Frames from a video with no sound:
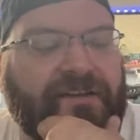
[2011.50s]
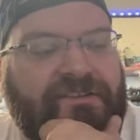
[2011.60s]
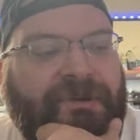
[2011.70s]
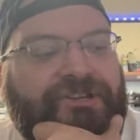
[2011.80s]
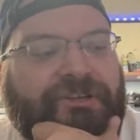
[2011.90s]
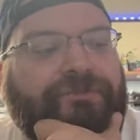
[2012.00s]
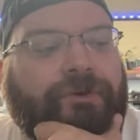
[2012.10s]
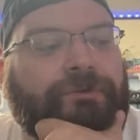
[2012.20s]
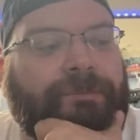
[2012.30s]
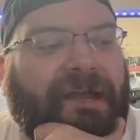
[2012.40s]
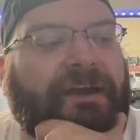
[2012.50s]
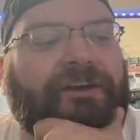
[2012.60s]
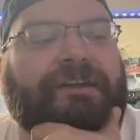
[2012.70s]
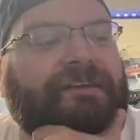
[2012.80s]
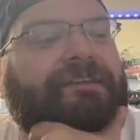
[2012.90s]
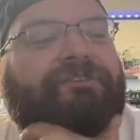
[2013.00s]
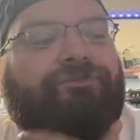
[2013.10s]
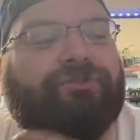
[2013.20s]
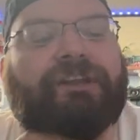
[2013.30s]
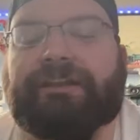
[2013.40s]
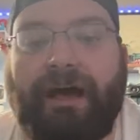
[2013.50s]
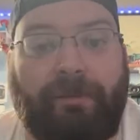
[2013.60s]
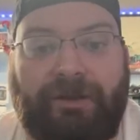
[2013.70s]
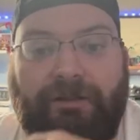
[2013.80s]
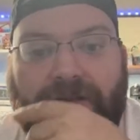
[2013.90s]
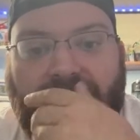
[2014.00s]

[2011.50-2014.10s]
especially for repair, is phenomenal.